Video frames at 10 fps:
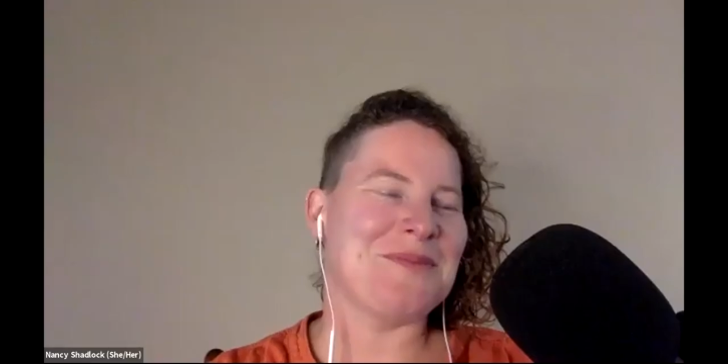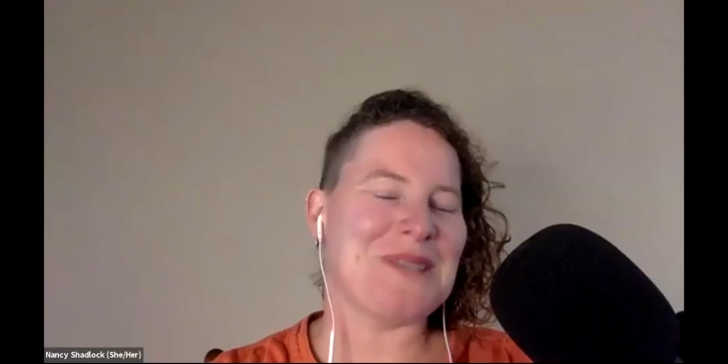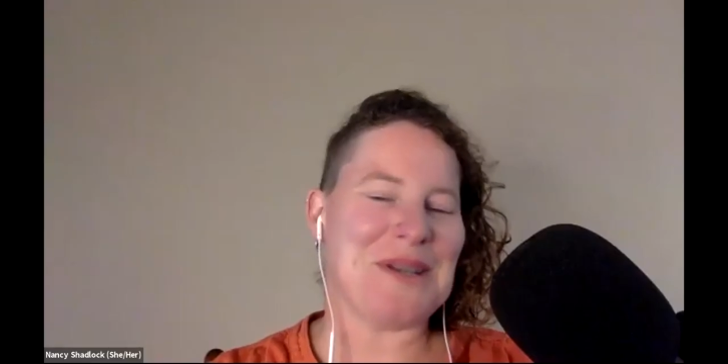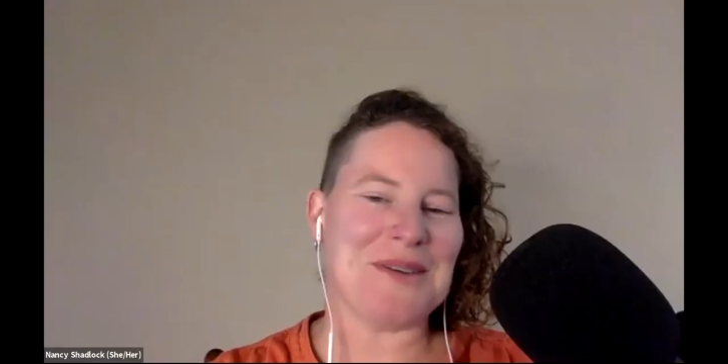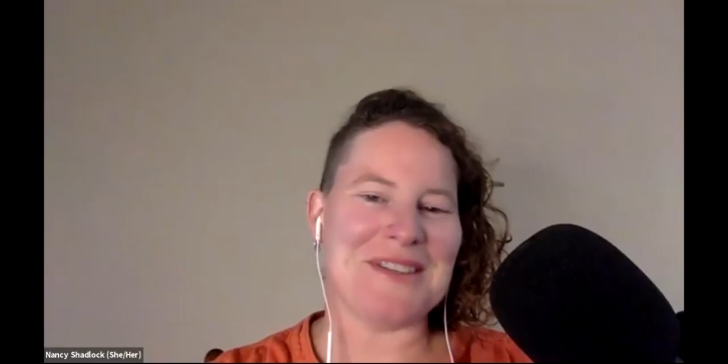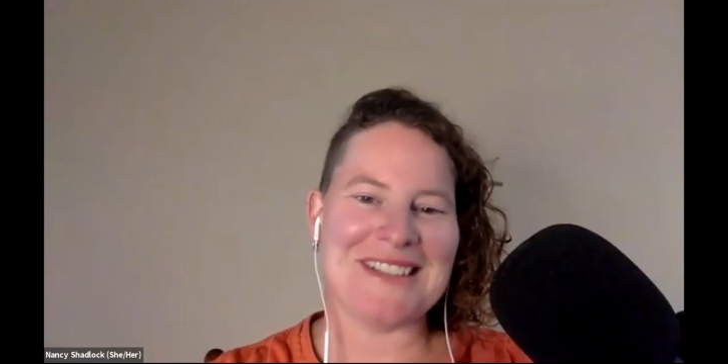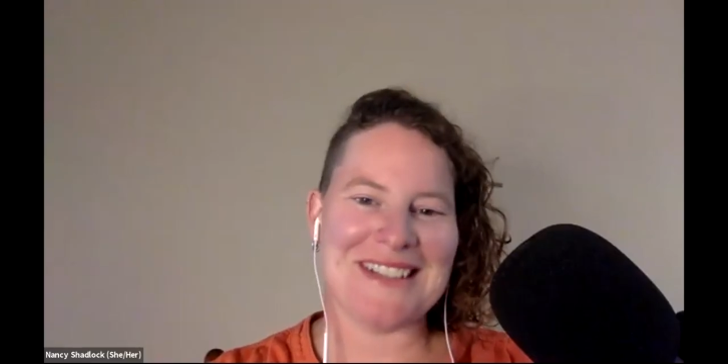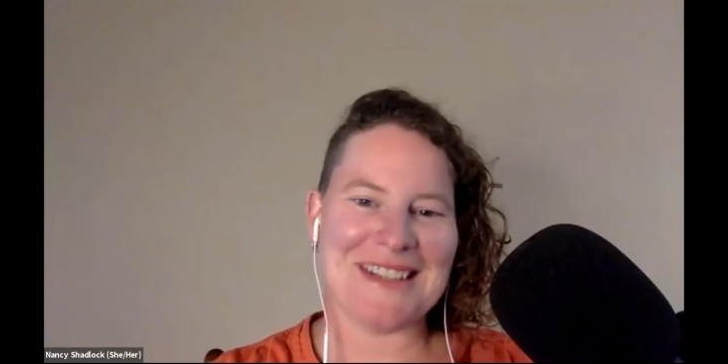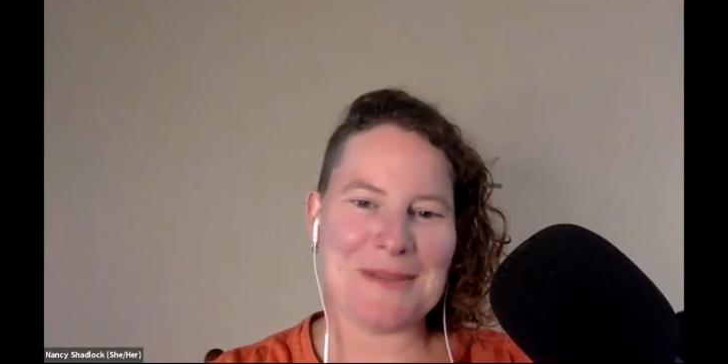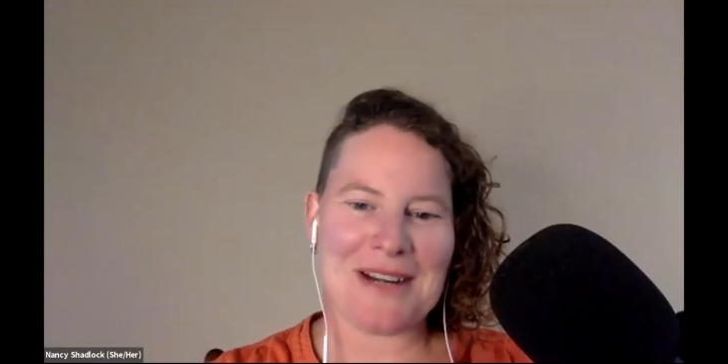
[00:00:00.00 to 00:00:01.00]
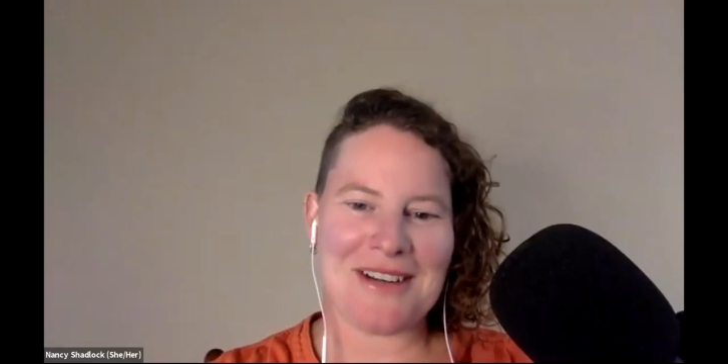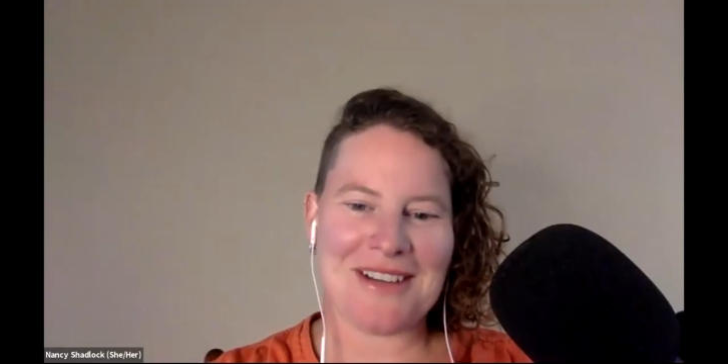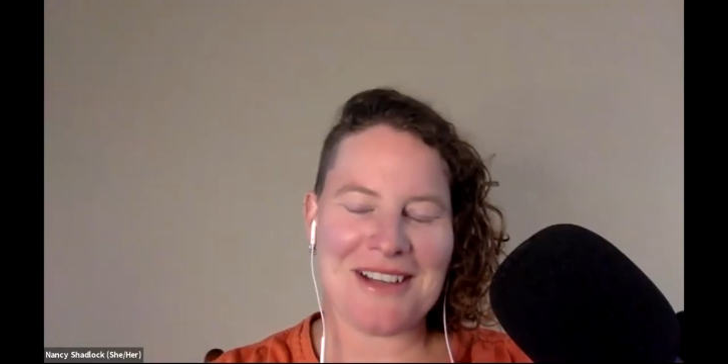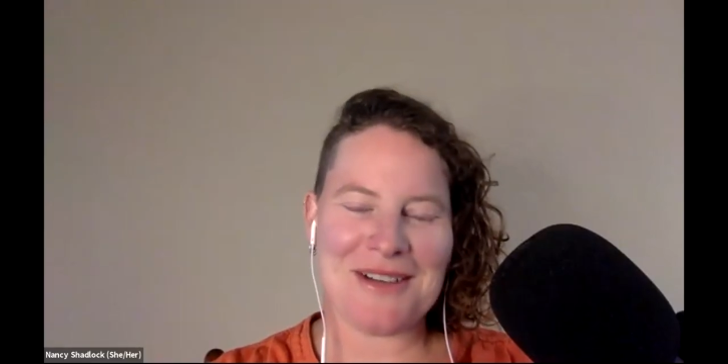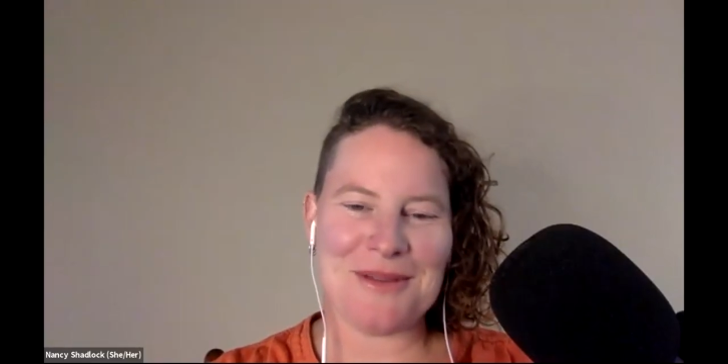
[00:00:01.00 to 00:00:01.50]
noticing the
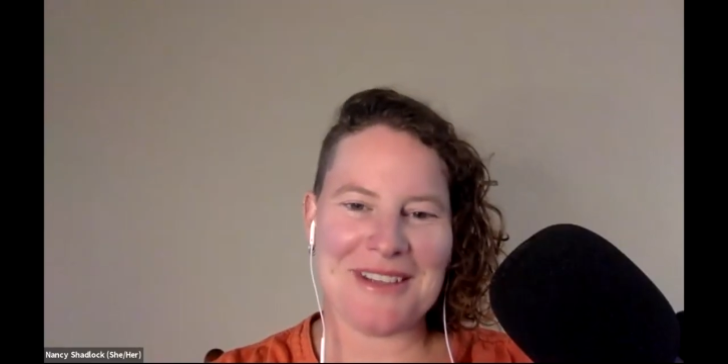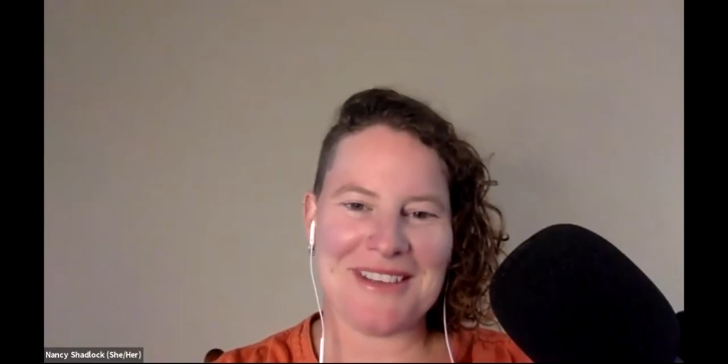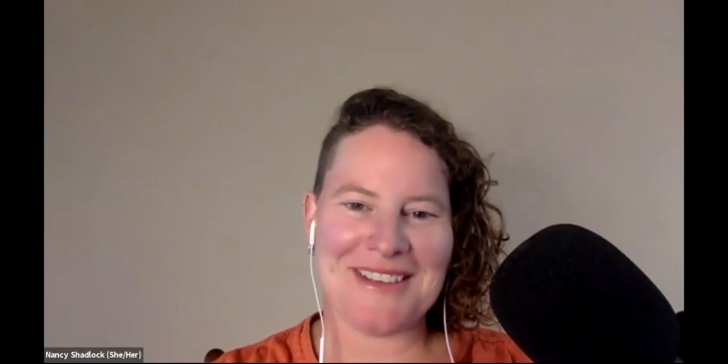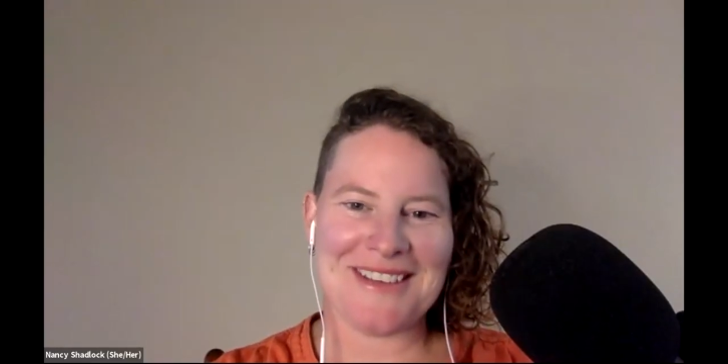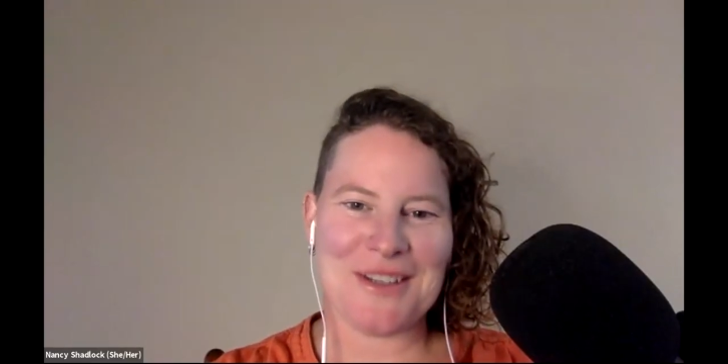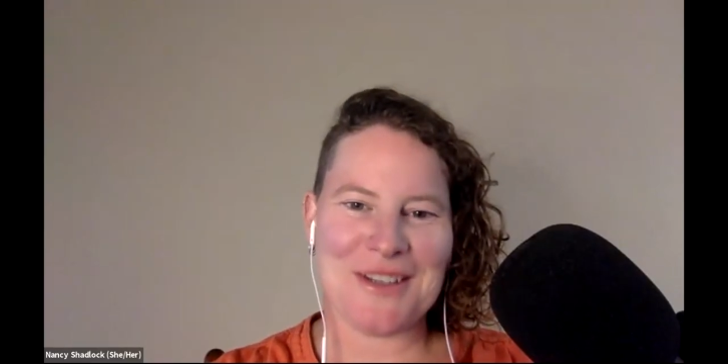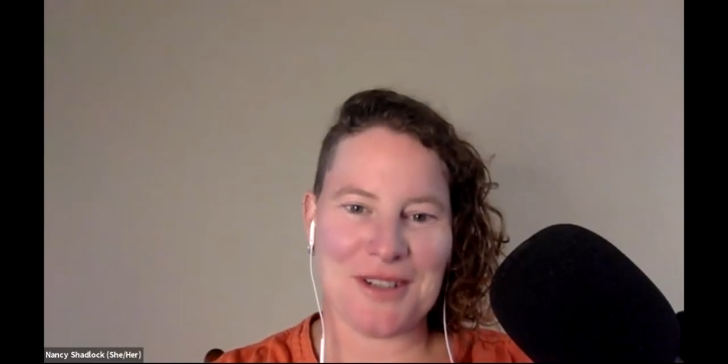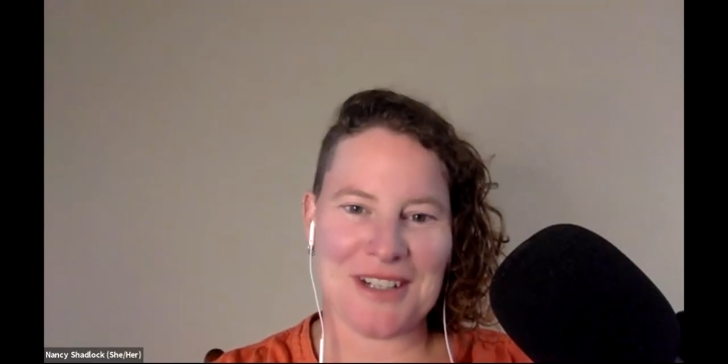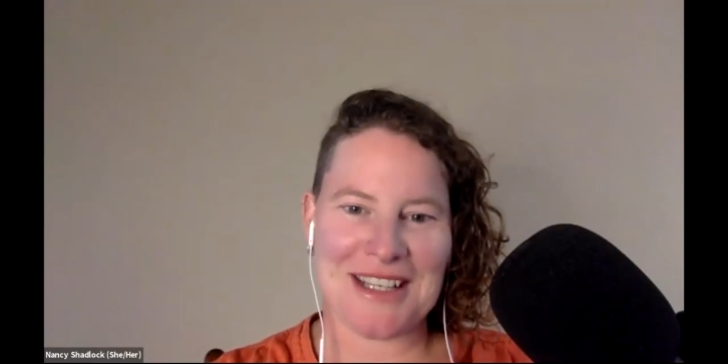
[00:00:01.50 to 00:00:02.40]
parallel with your